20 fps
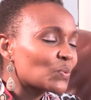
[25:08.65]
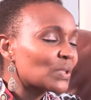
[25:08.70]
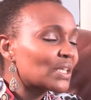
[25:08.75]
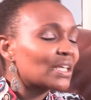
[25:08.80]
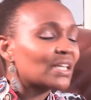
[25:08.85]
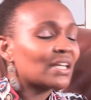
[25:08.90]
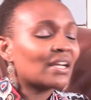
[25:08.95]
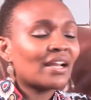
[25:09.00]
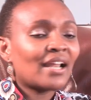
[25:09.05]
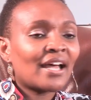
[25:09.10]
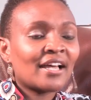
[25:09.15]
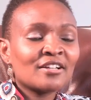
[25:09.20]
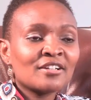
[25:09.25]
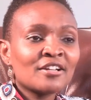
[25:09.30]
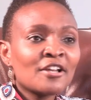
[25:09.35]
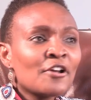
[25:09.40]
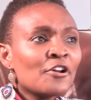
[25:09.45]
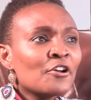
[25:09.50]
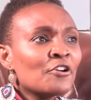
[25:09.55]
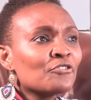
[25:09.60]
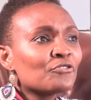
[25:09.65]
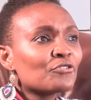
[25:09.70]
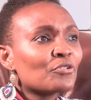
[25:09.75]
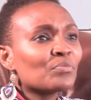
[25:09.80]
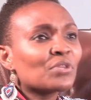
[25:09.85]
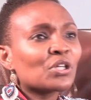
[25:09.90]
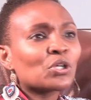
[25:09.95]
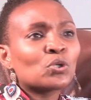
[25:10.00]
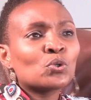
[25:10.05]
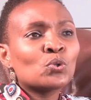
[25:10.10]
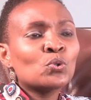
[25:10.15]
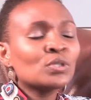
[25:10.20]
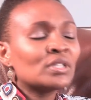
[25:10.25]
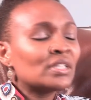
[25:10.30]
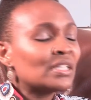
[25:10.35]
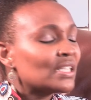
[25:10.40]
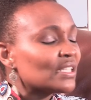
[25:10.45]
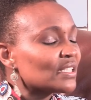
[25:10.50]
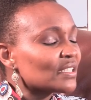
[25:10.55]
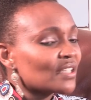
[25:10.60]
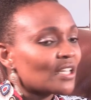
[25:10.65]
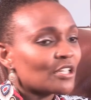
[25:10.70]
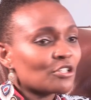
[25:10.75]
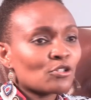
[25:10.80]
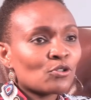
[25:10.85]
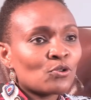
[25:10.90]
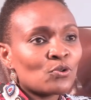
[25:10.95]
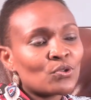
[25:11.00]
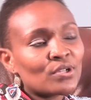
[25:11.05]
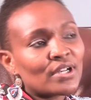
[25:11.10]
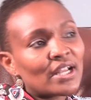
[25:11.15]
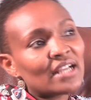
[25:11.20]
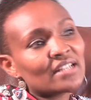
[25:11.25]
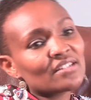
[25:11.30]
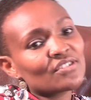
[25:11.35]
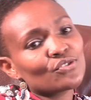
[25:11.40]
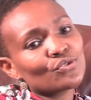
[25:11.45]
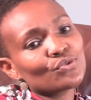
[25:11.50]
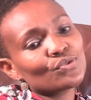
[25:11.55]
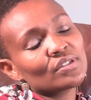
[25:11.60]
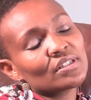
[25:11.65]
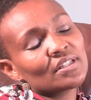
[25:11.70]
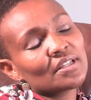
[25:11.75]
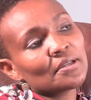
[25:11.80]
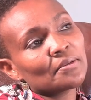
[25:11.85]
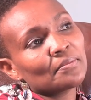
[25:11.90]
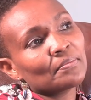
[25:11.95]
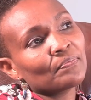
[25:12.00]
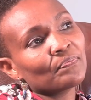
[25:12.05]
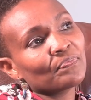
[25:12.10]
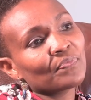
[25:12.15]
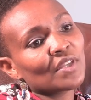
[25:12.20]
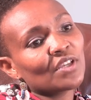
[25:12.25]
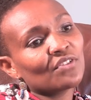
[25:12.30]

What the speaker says: We can learn from the good things that God has used him,